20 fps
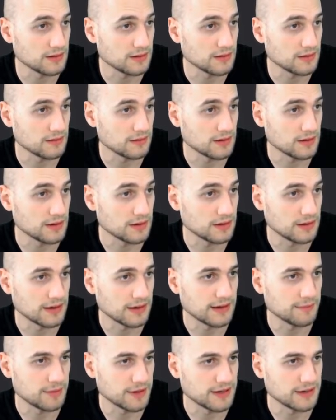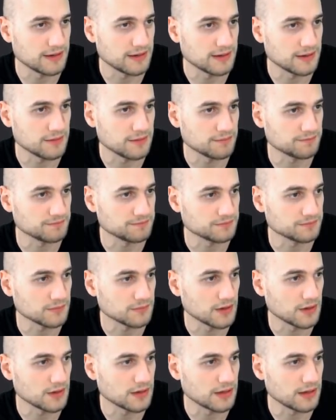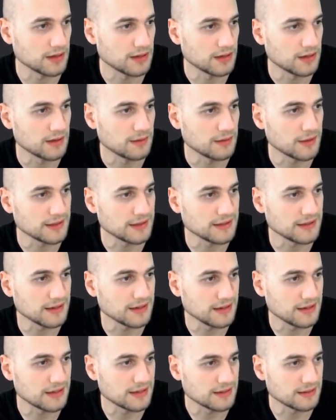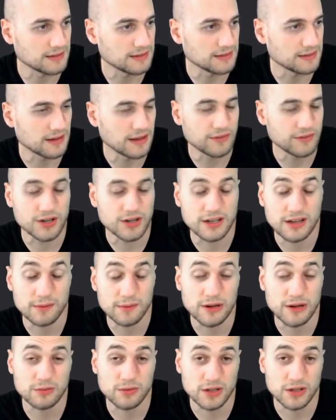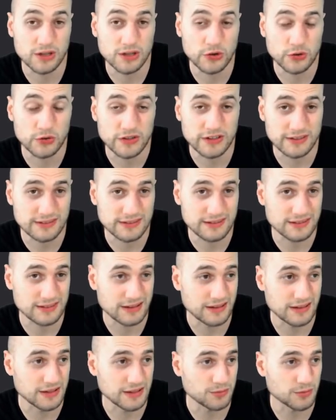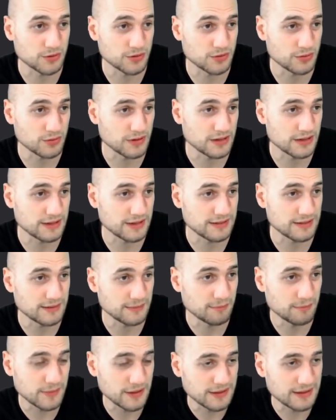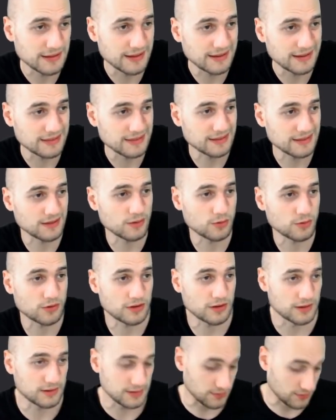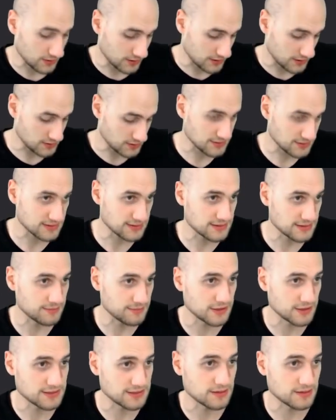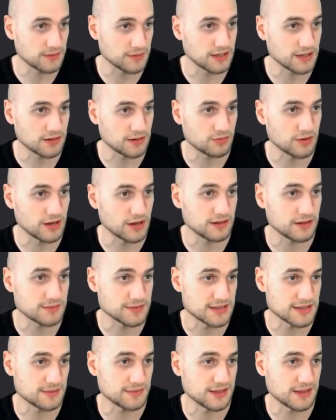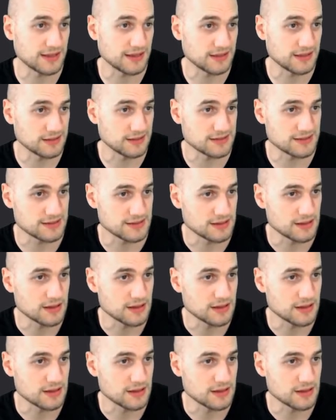Well, but it did. Okay, but in any case, every time I reload this site, whether I submit anything or not, here I can just submit something at random, something else